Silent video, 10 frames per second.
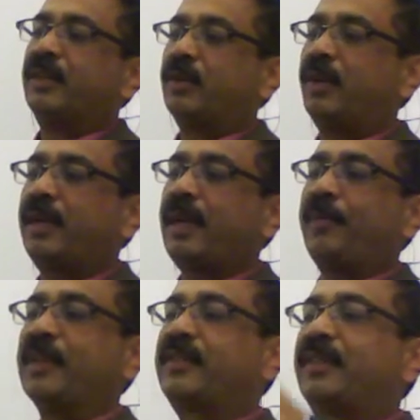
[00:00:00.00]
So what
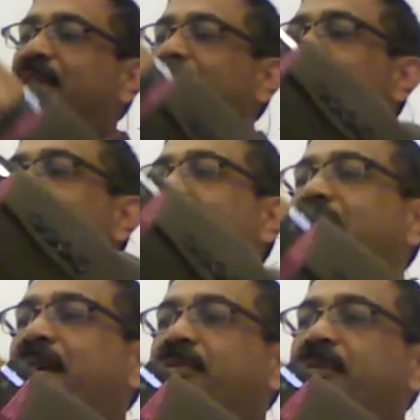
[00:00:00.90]
happens? This is the
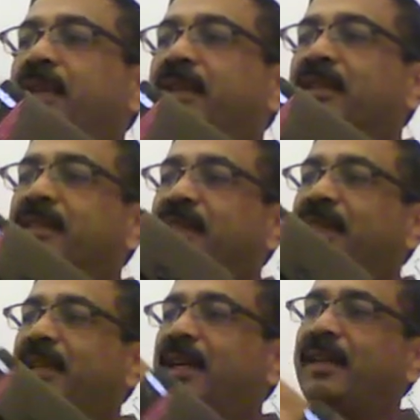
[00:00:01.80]
hair follicle. See
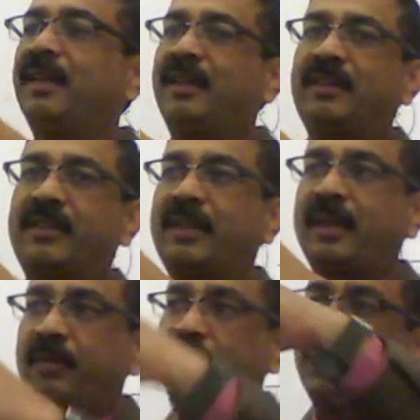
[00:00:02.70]
here, this is the
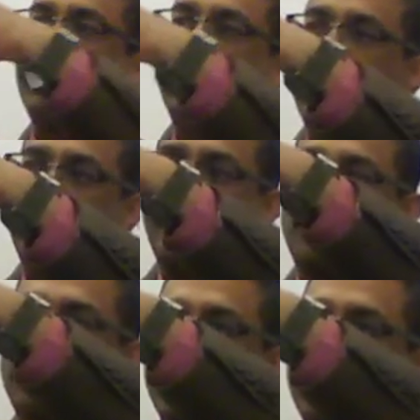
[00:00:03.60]
hair follicle.
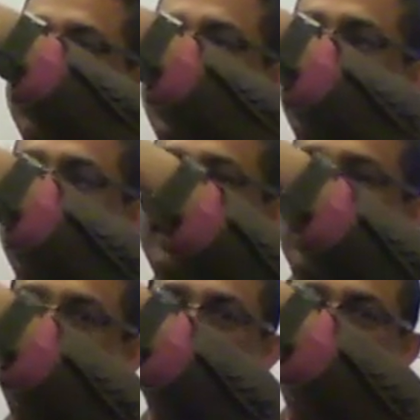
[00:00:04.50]
Erector pili muscle is
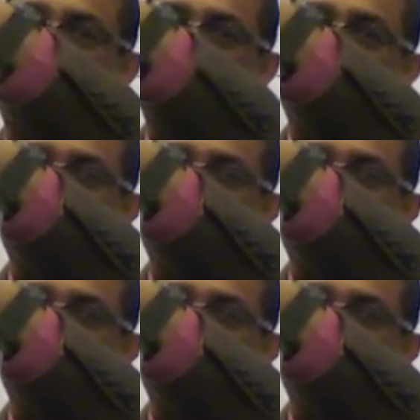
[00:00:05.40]
attached like